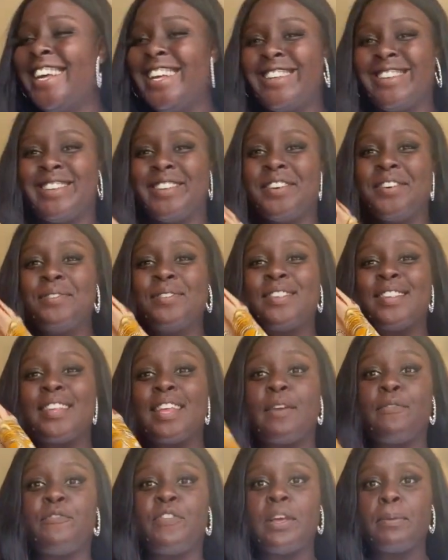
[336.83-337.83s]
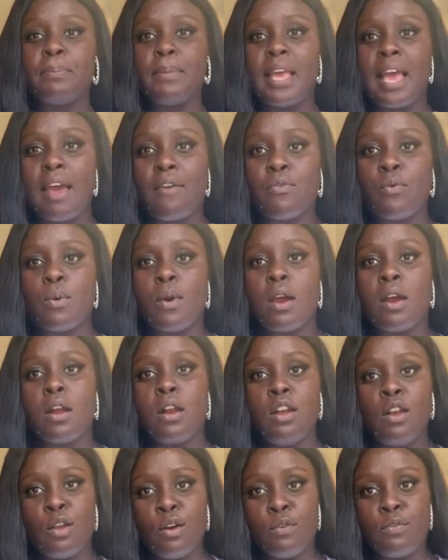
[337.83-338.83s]
So it fit me everywhere,
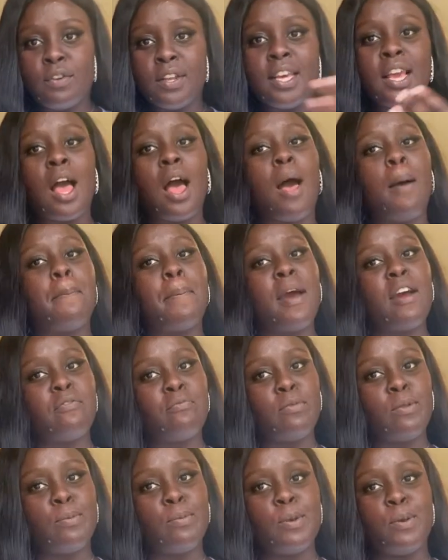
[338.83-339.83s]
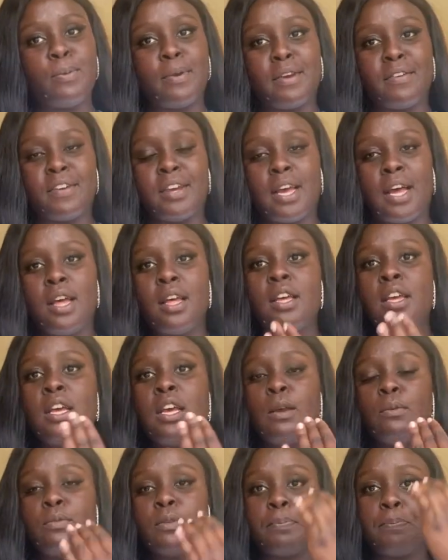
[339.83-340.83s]
lovely, apart from the boob area.
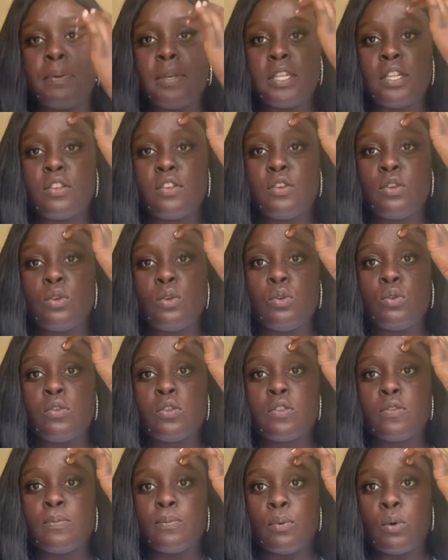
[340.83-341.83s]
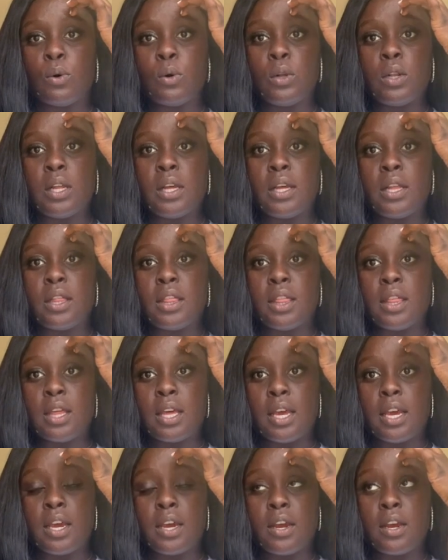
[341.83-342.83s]
It was a bit too small
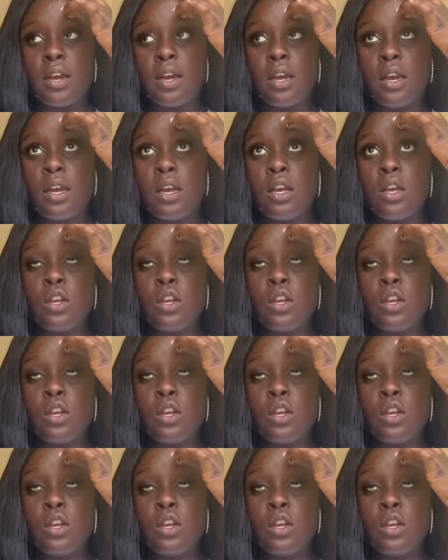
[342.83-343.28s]
there.